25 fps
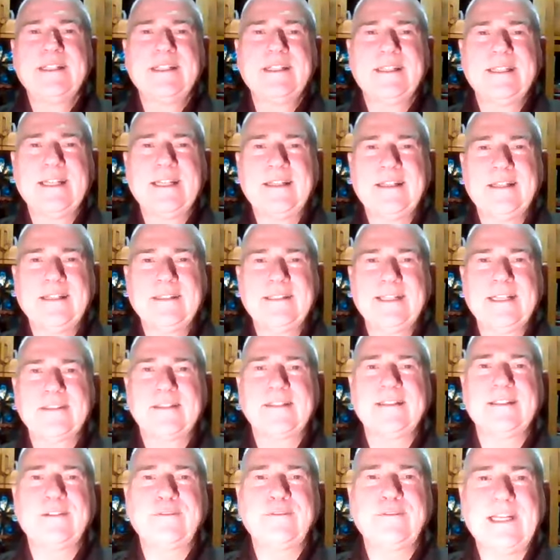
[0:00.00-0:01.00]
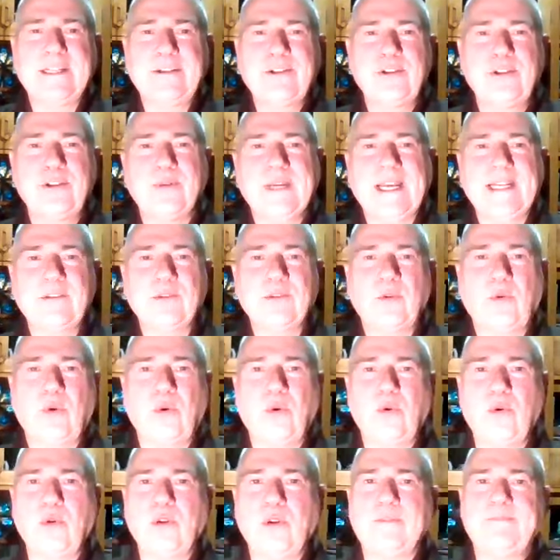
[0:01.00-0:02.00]
then it doesn't affect you at
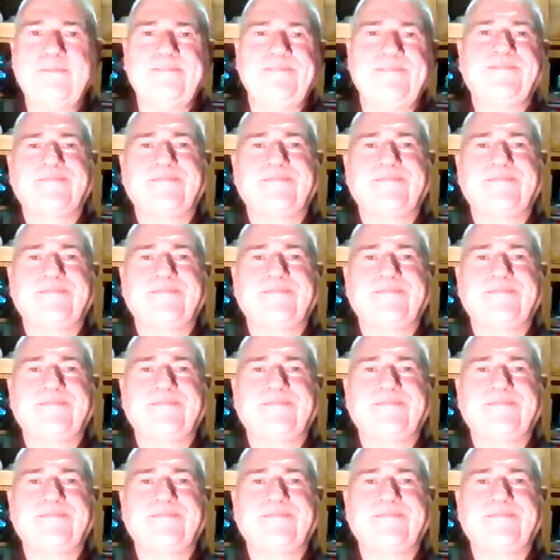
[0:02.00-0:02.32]
all.